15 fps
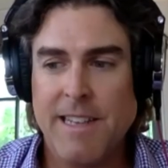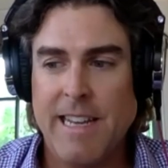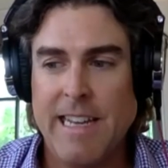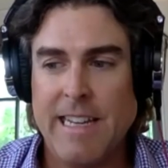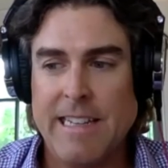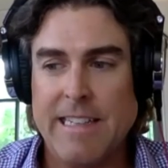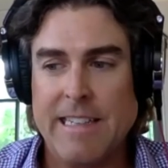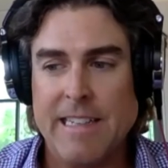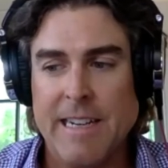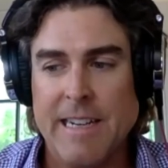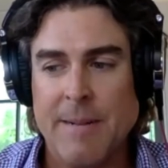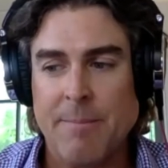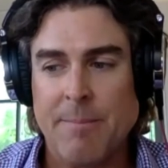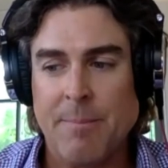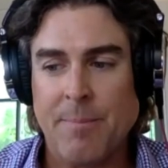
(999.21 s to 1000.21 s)
And
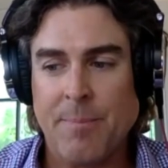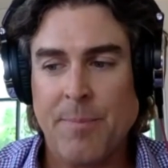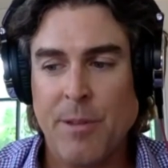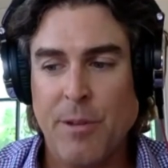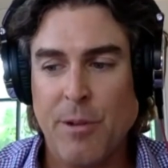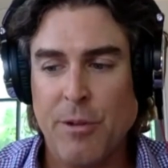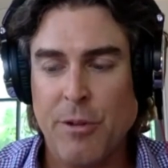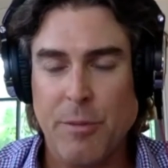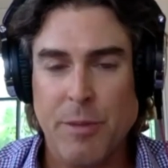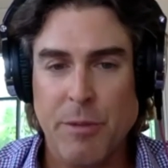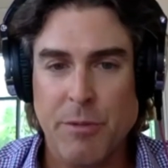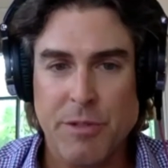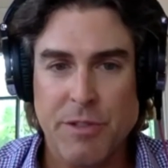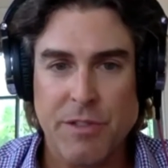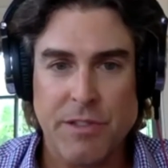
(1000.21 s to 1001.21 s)
um, ultimately it
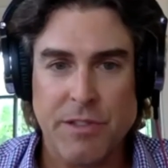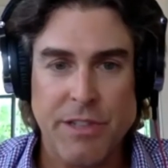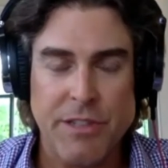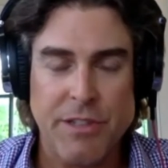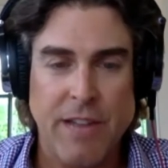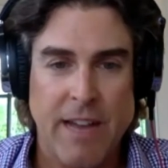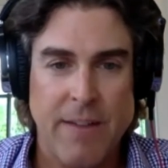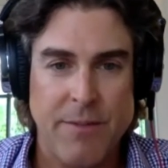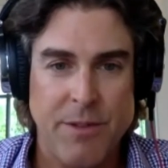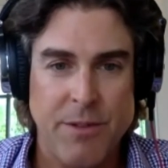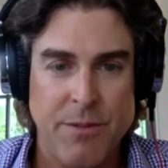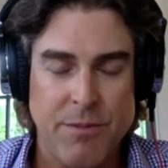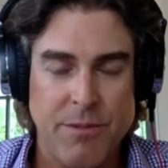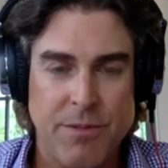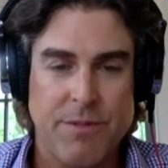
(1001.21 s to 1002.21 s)
will just lead to have
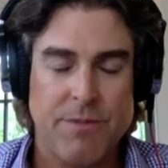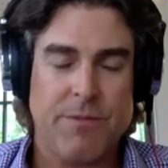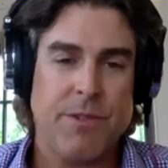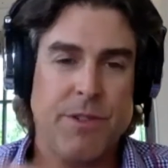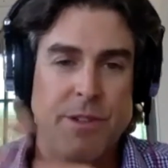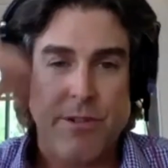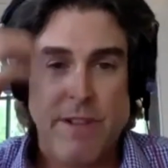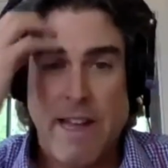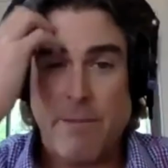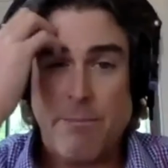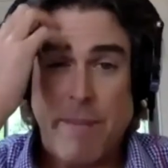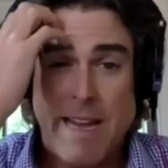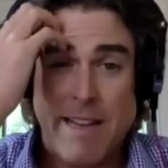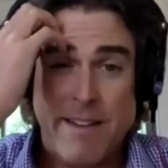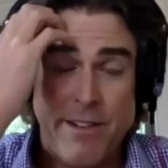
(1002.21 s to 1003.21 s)
you to, for you to have
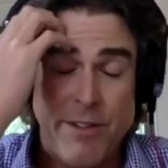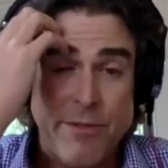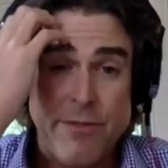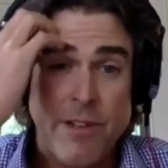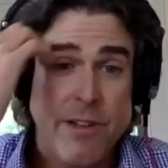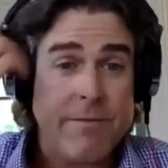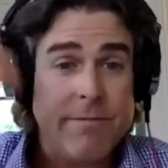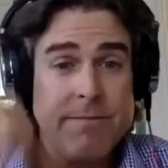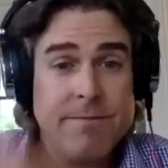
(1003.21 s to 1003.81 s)
bad deal flow.